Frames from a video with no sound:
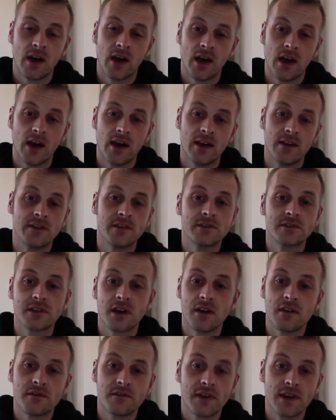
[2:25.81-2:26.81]
There's
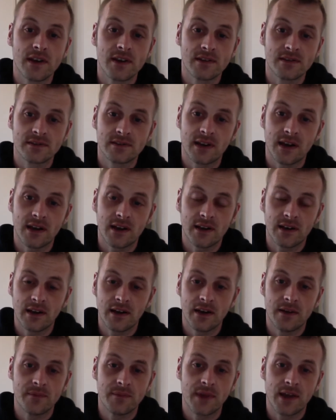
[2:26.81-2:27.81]
certain things
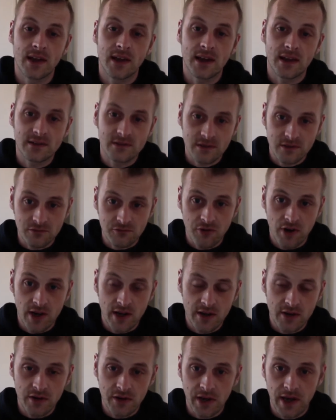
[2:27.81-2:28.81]
that the Alexa is
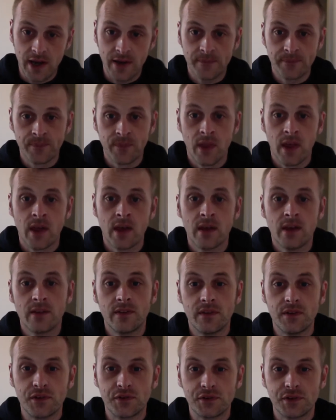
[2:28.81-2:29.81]
really good at.
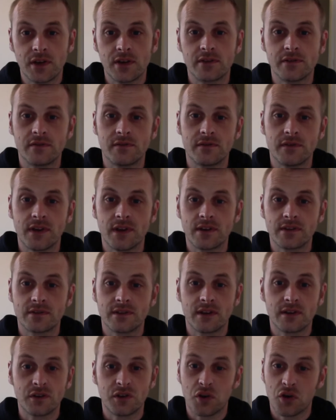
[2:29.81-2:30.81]
There's certain things
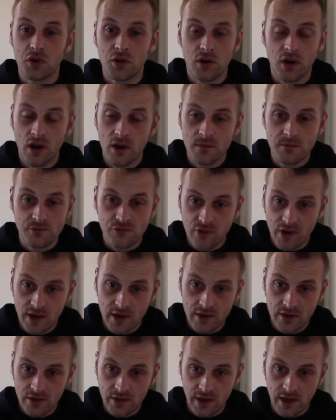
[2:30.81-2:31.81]
that the Google Home is really
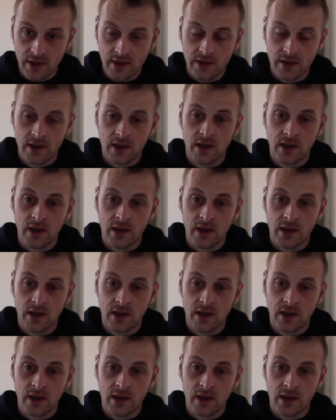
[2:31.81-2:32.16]
good at.